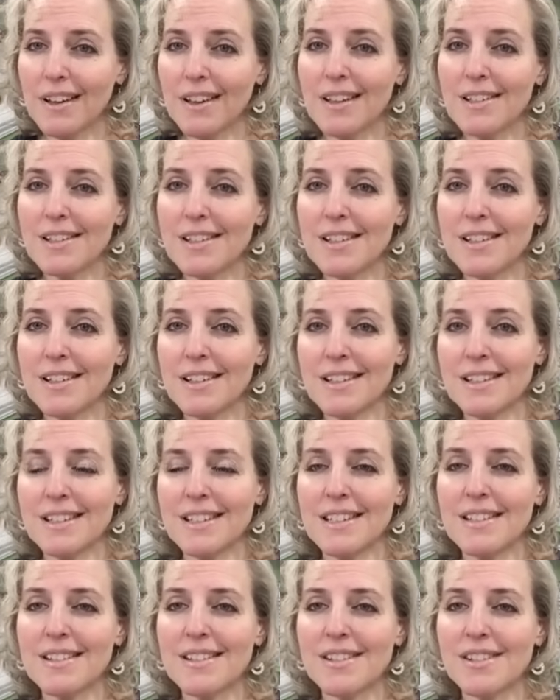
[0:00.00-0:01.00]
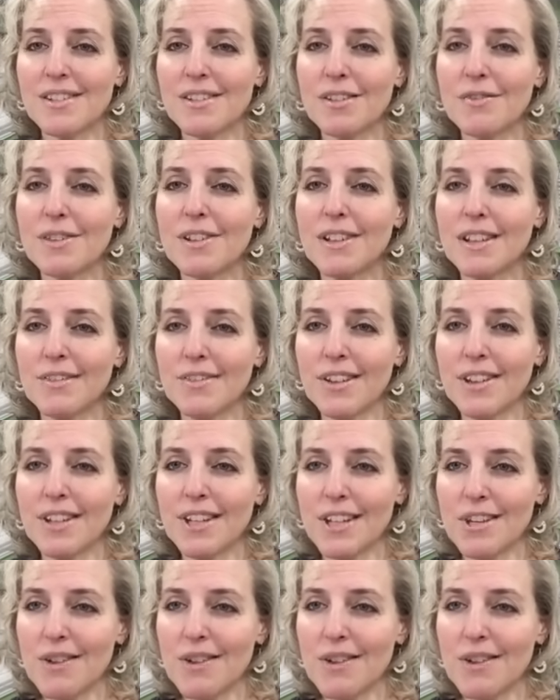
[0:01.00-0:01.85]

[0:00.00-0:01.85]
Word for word: It's a good deal. So if you live in the